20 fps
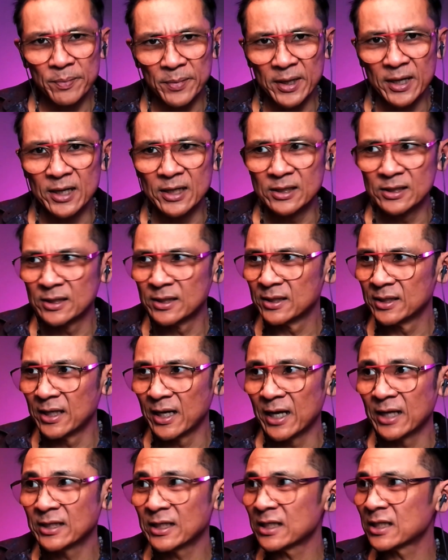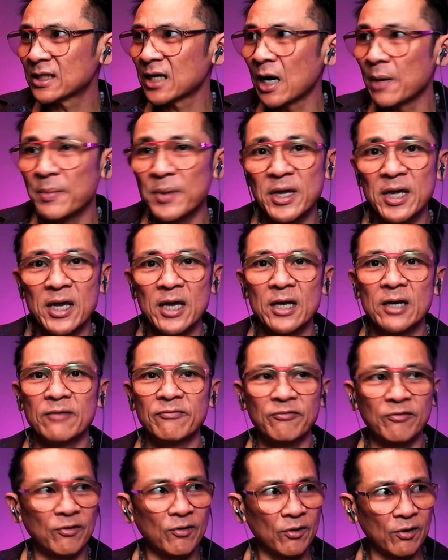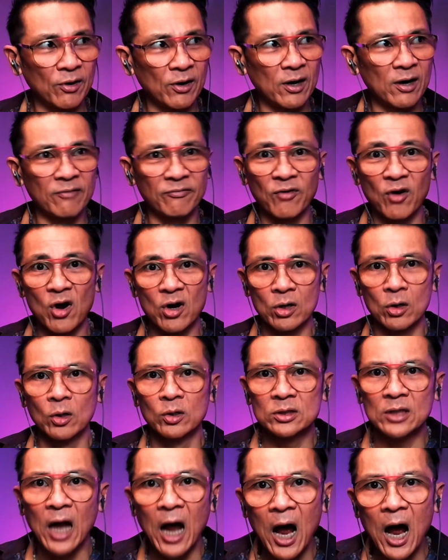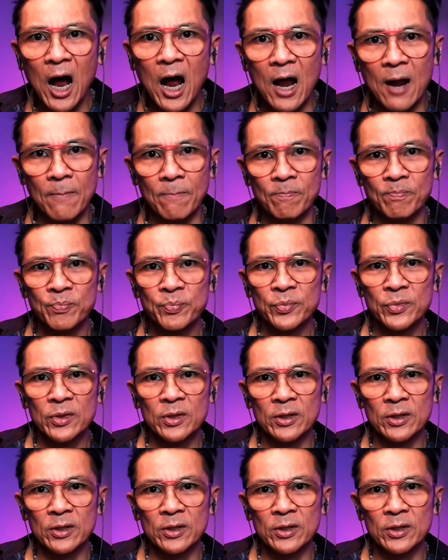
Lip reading: mean they just coming in for a good time,